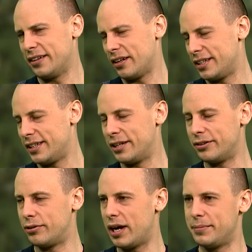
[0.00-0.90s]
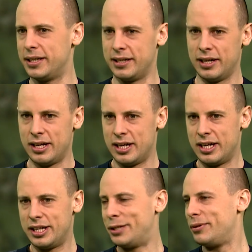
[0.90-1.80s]
He thought that they could grab the
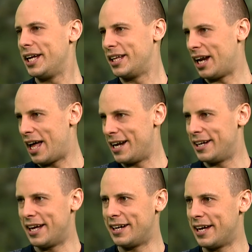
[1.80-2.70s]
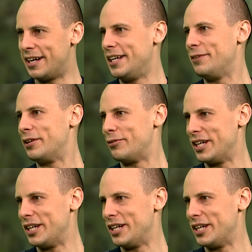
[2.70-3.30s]
Sudetenland and, and leave the